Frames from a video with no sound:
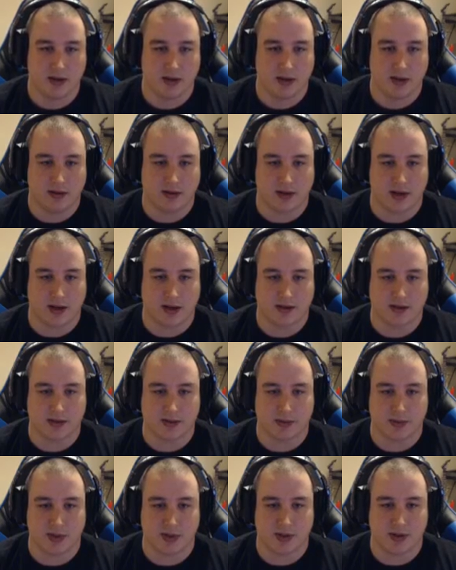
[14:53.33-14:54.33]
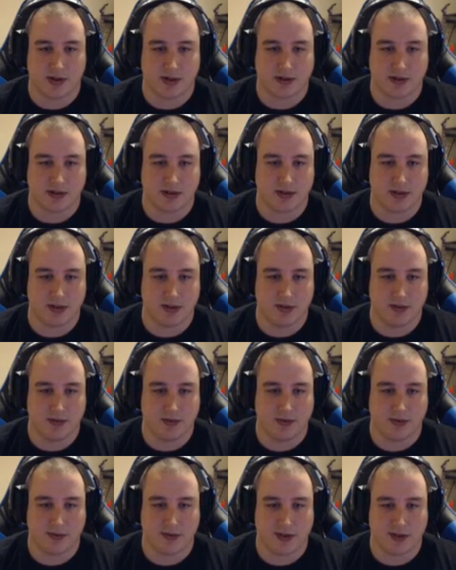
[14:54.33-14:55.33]
Okay, and this will put you at
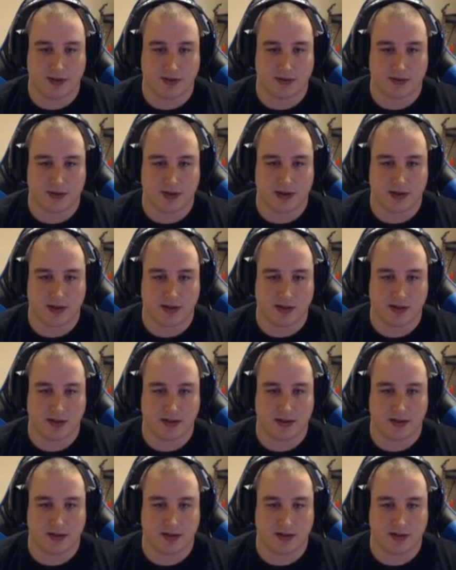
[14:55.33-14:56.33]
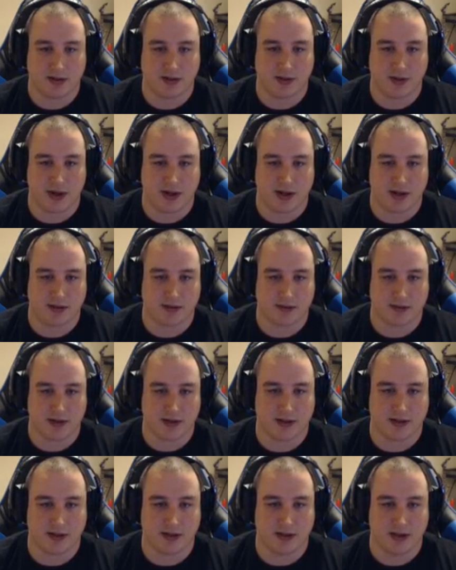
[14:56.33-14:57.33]
253,
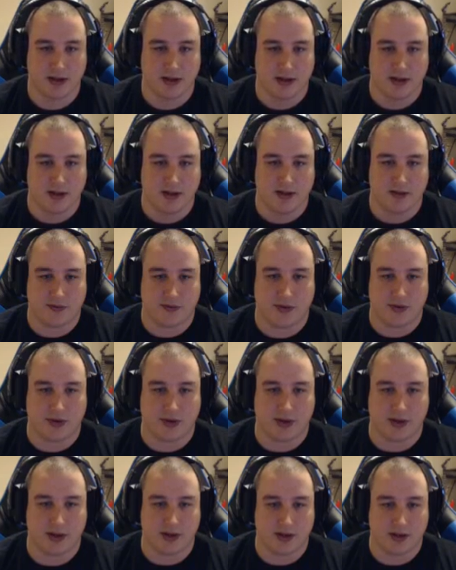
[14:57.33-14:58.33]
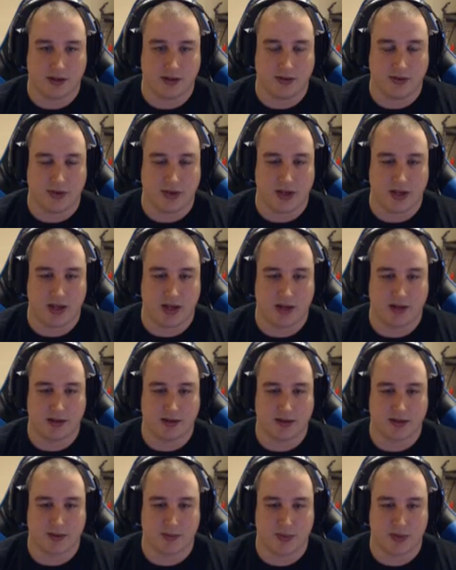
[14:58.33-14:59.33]
283. And if you include the hidden,
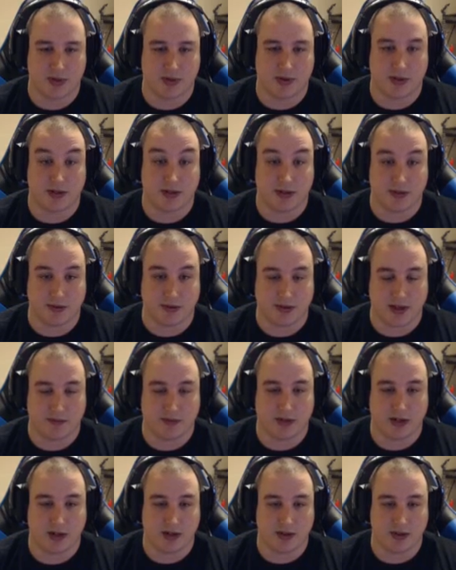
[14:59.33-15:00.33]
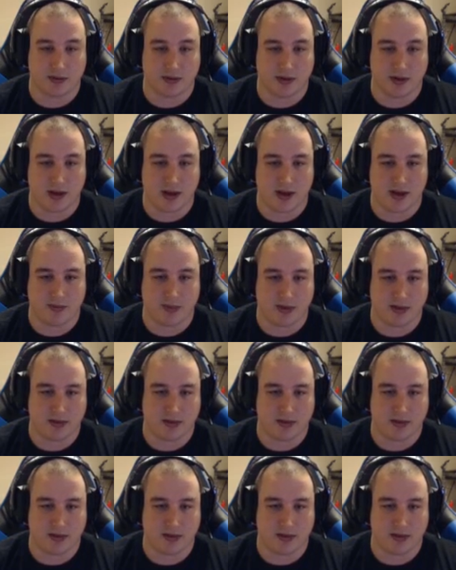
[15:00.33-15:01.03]
this will put you at 273 AP,